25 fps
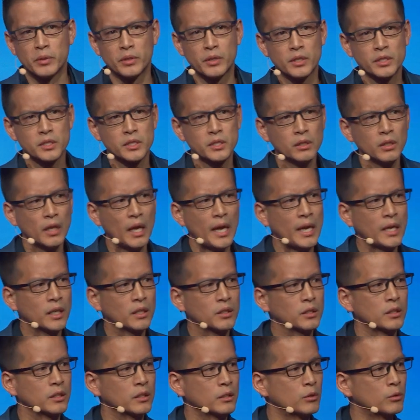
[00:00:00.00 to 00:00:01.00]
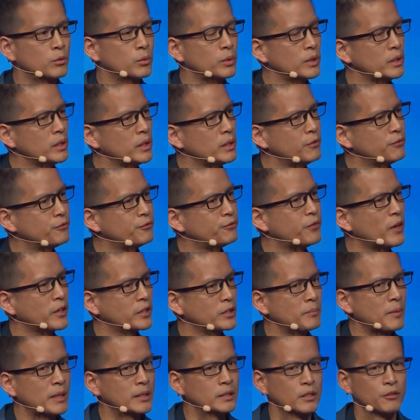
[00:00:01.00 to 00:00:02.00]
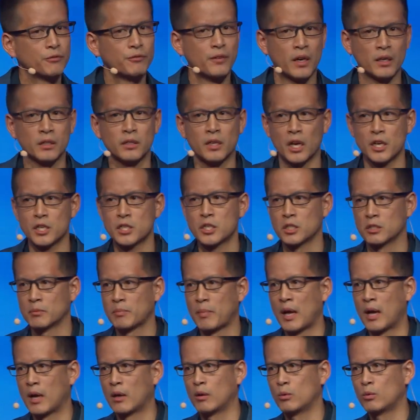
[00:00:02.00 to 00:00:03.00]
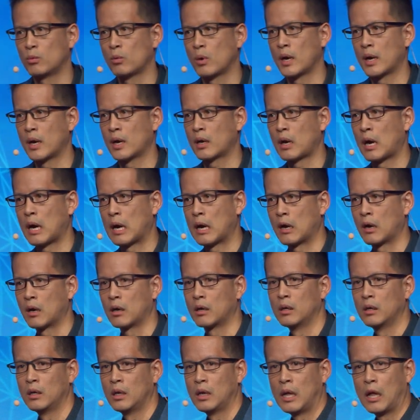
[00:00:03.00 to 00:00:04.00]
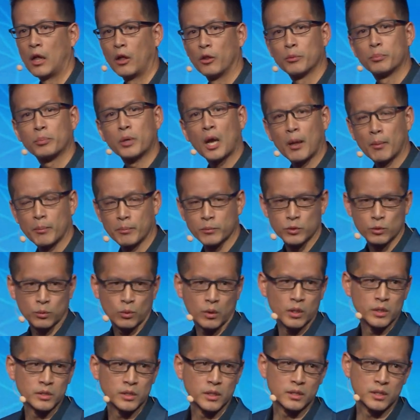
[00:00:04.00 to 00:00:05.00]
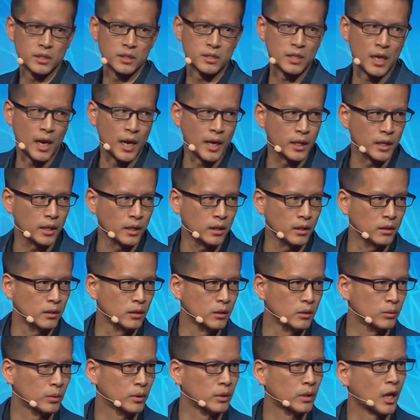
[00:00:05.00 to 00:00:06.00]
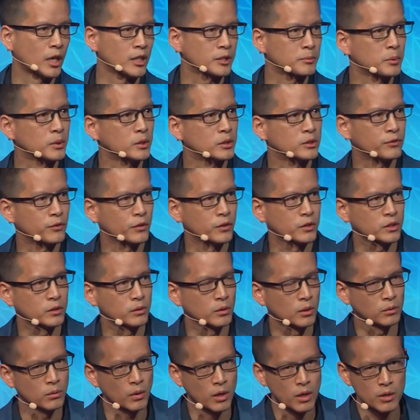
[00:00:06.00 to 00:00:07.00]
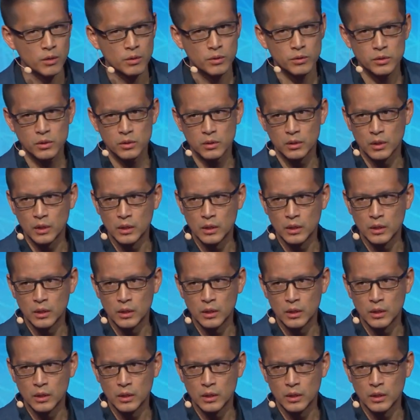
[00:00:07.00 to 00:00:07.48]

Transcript: but they're still anchored in a really fundamental foundation about where our health problems were as a society when hospitals first arose